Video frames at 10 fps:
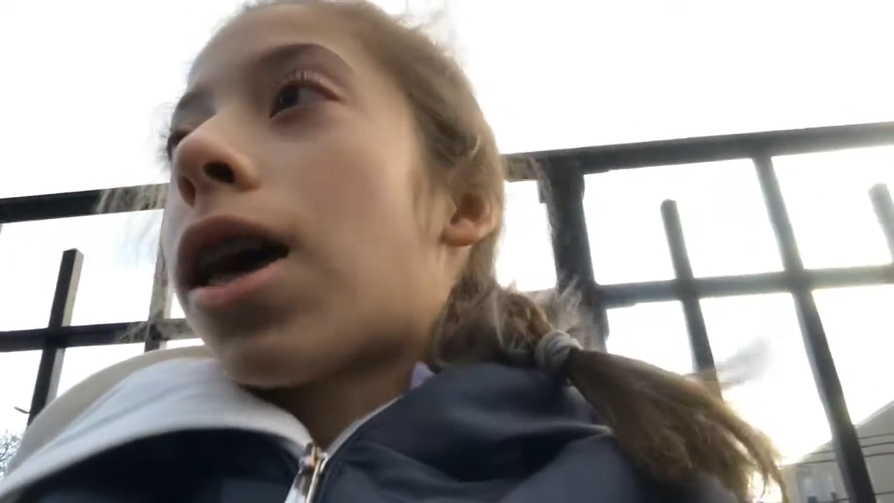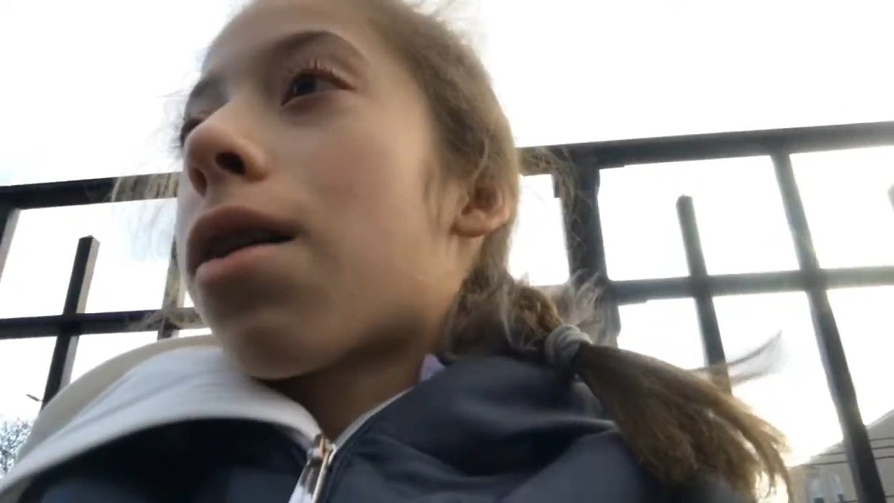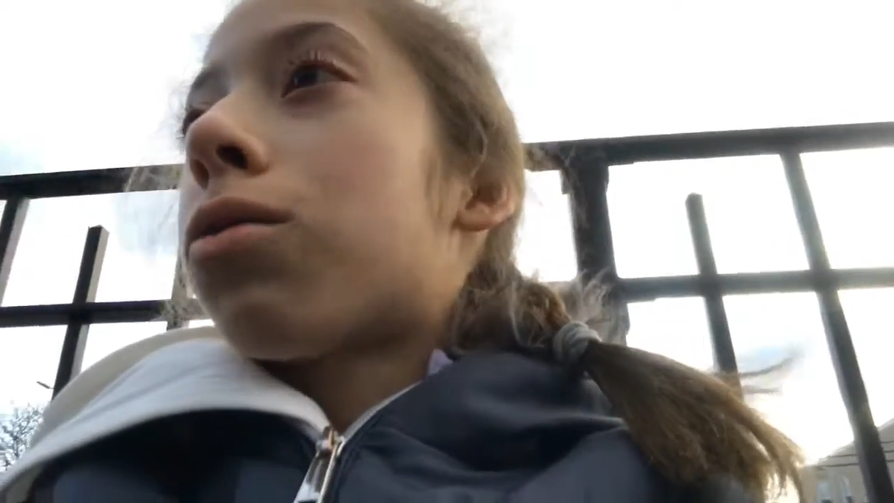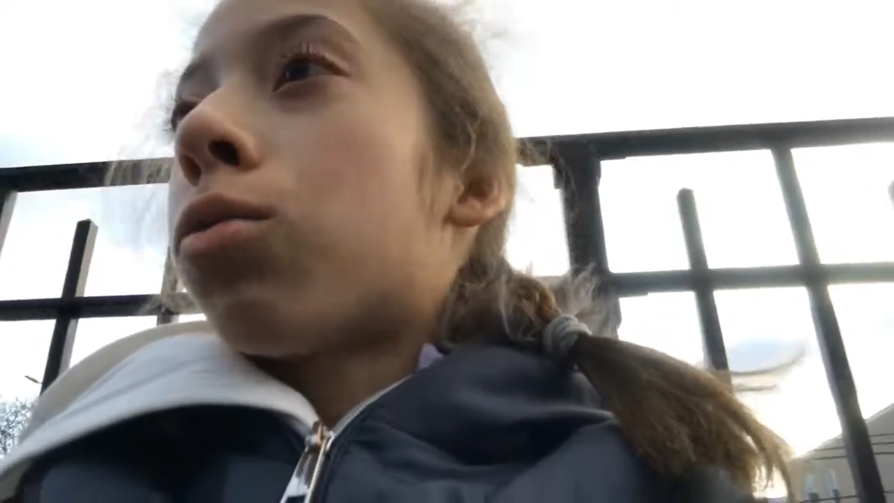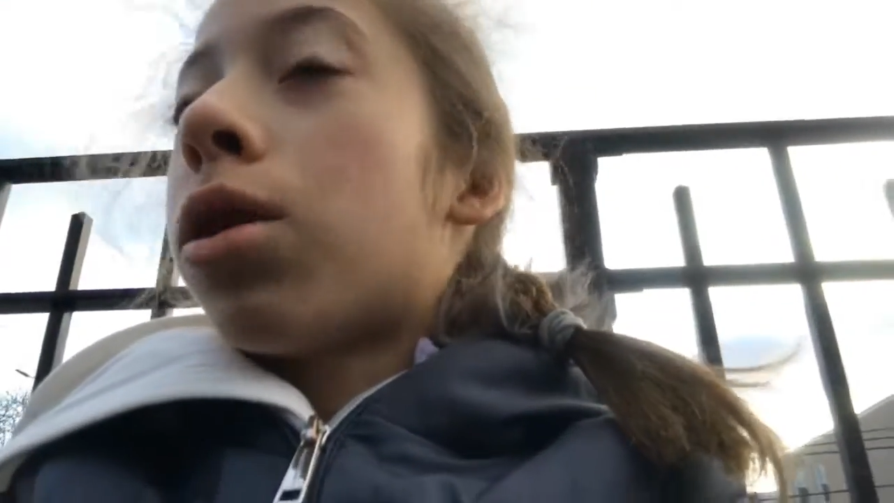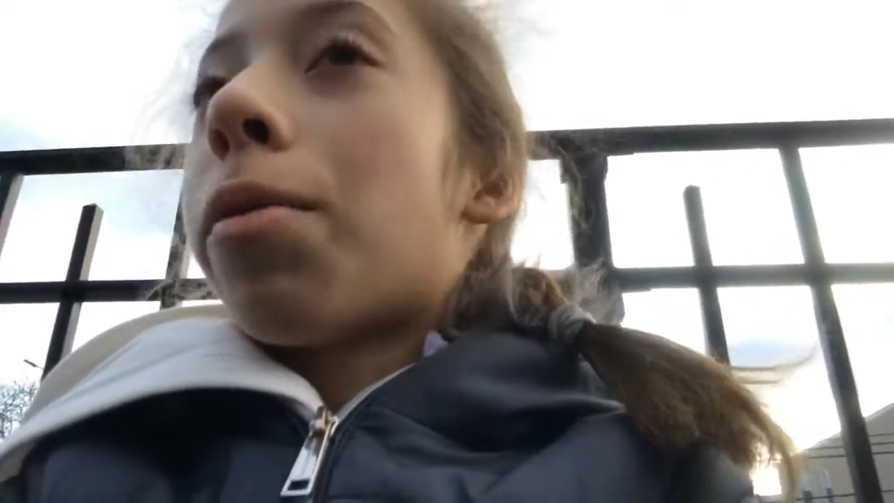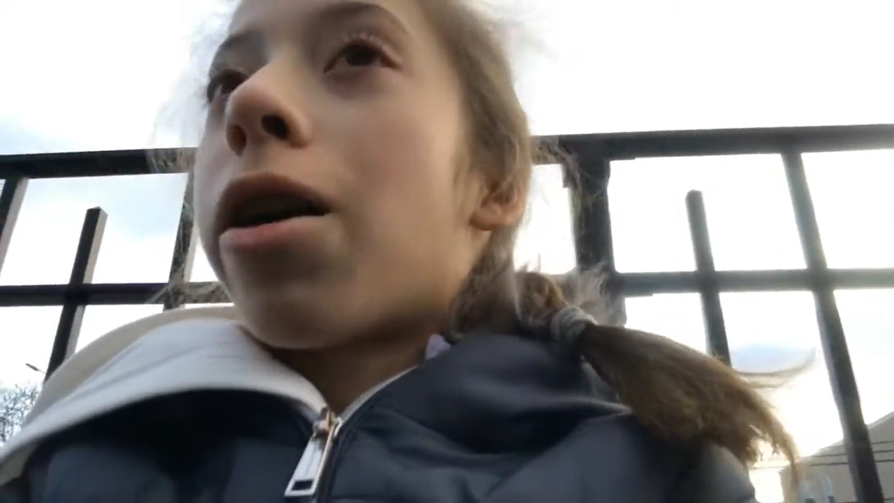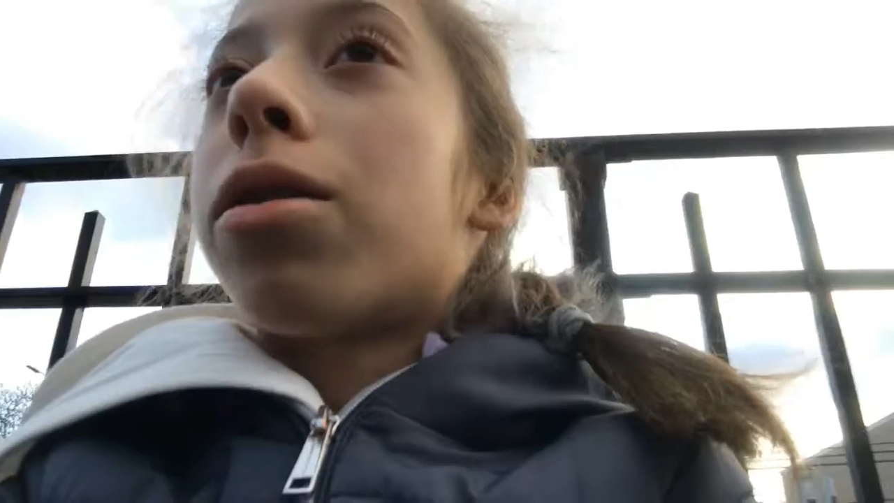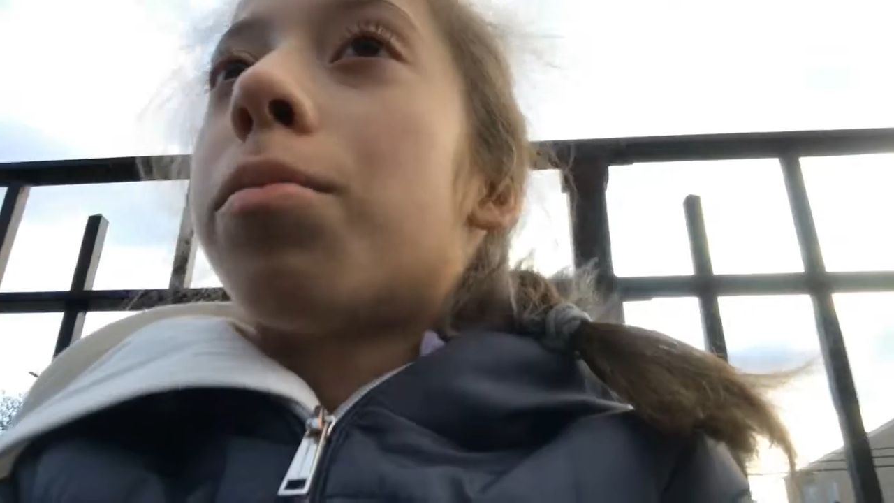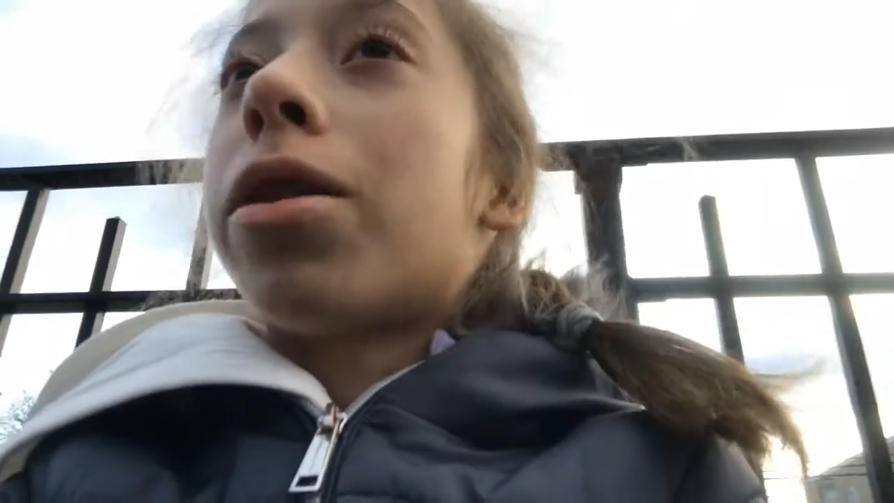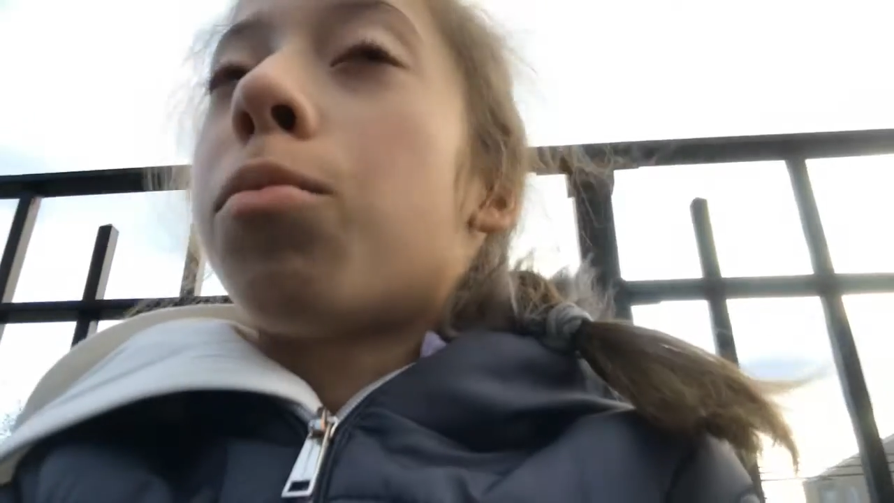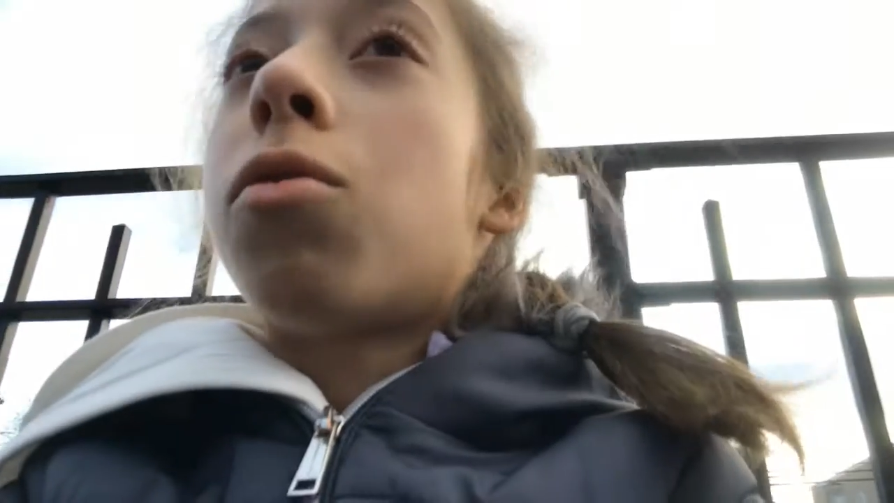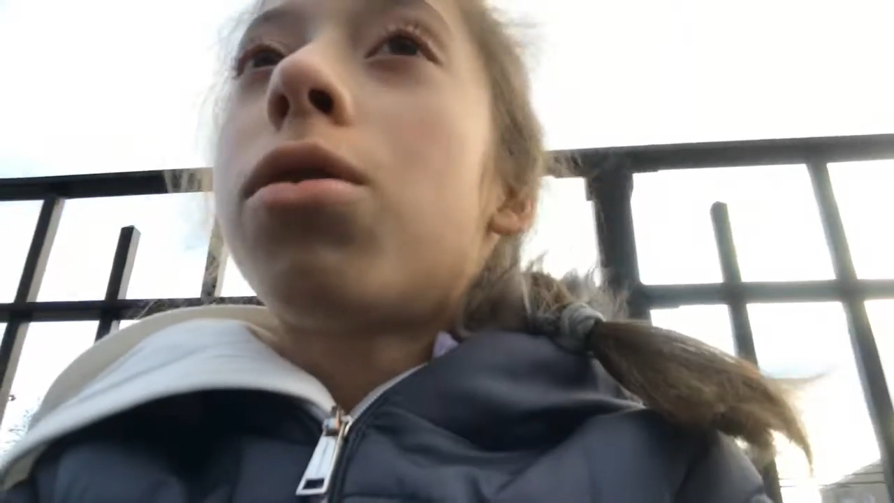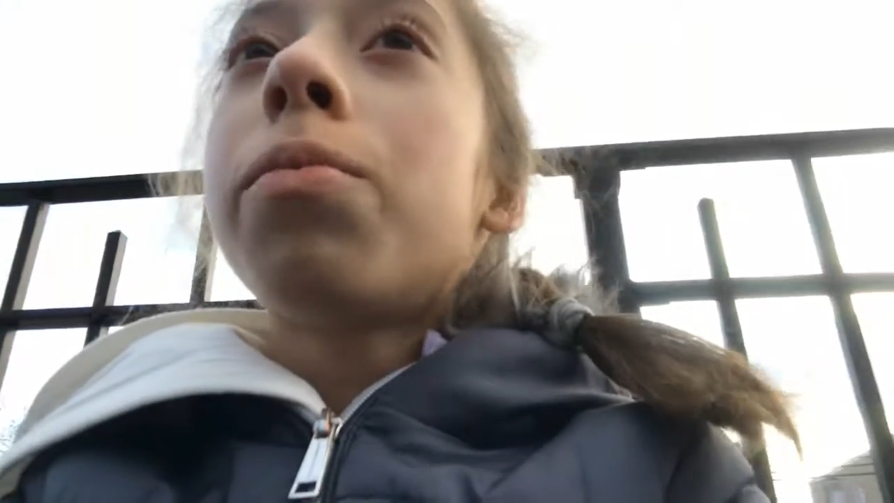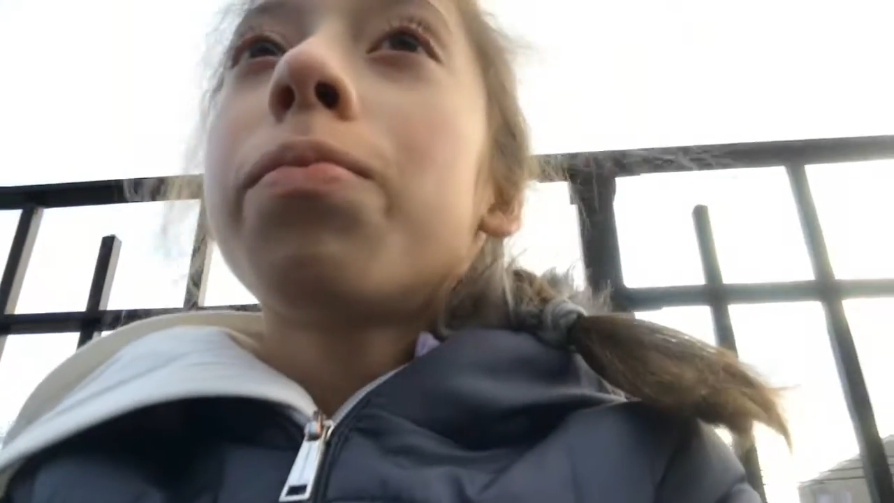really have to worry about him
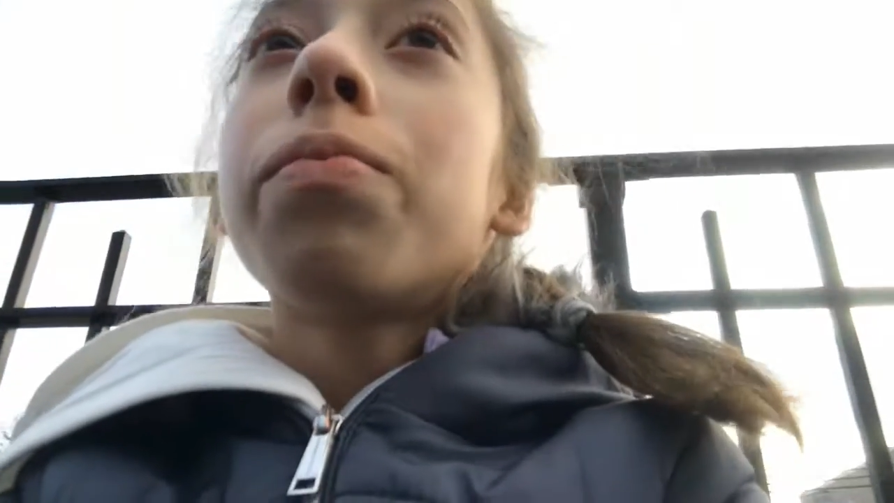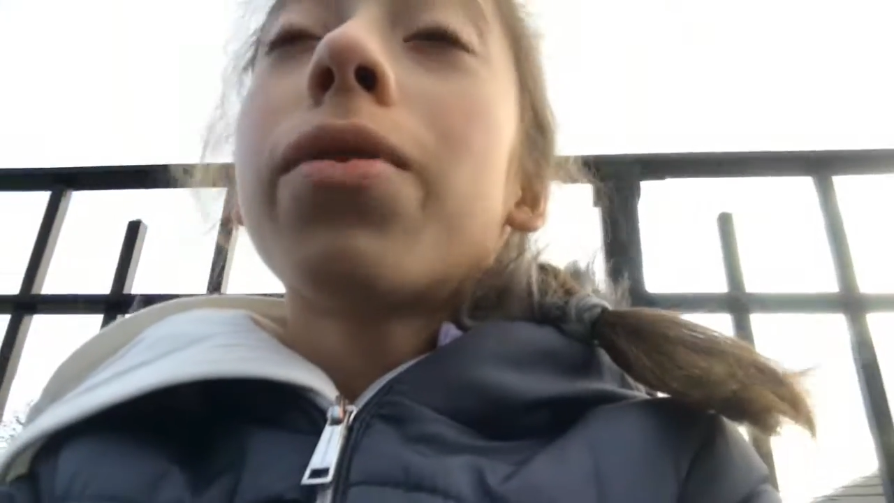anymore.